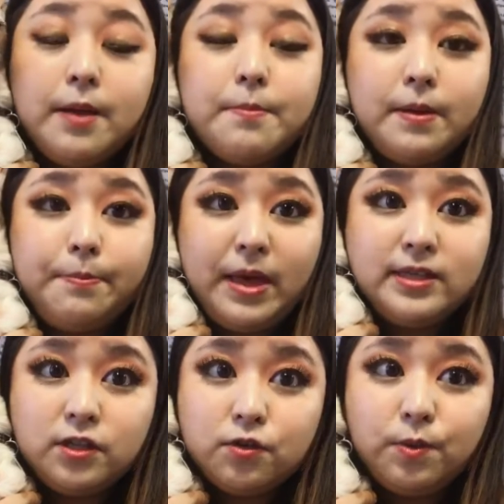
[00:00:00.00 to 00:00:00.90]
my
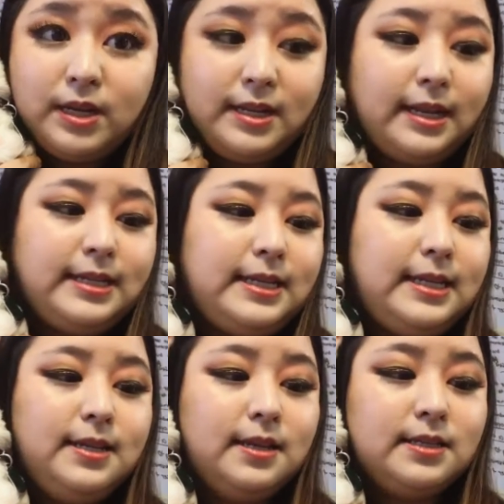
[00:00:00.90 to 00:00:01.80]
best of
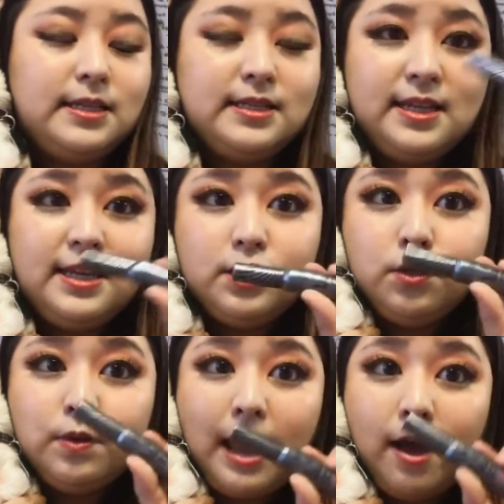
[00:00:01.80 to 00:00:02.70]
2019 is this
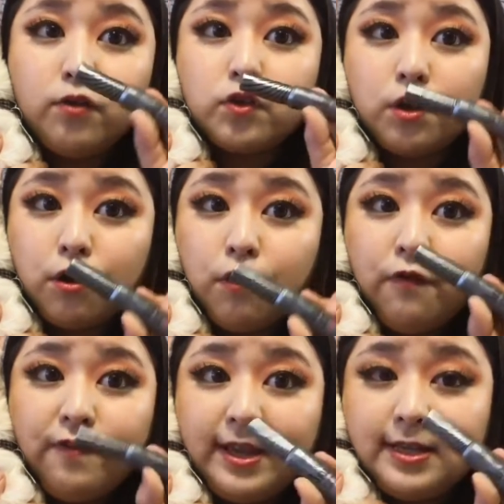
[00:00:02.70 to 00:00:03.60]
Etude House Curl
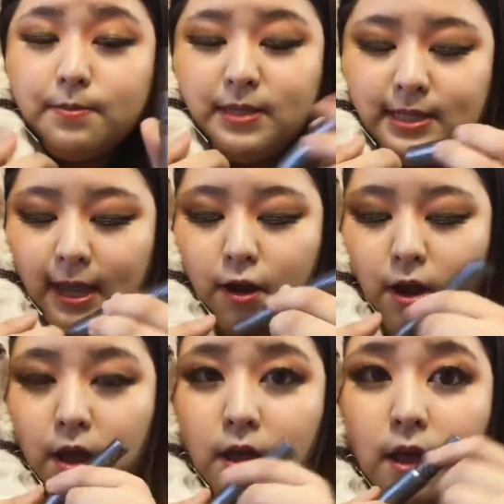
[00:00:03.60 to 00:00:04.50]
Fix
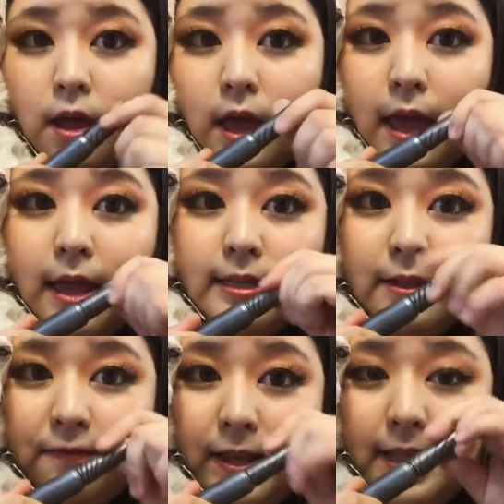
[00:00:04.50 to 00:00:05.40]
mascara, and it's
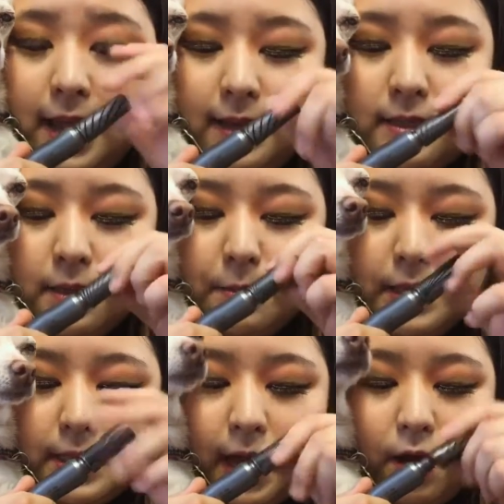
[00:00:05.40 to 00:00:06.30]
a fantastic
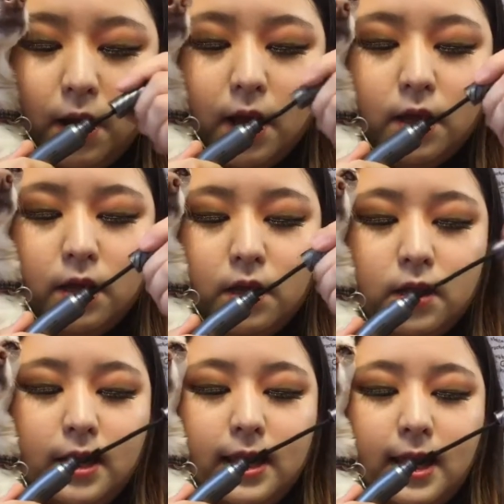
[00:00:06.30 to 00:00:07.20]
mascara.
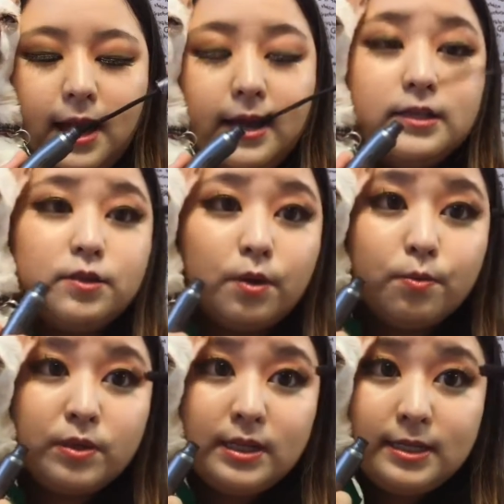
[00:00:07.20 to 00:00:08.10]
It has
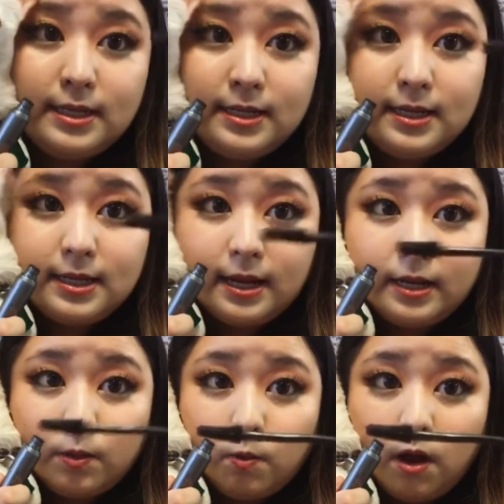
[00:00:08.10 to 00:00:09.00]
really teeny
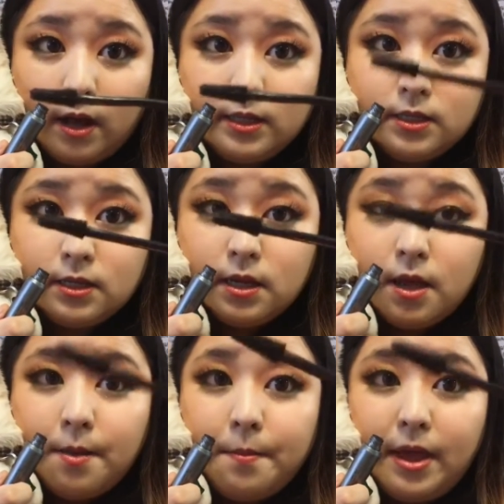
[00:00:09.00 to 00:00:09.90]
tiny wands,
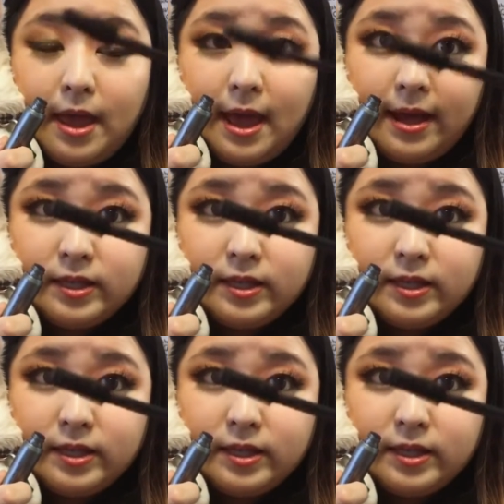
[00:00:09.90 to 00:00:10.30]
but it has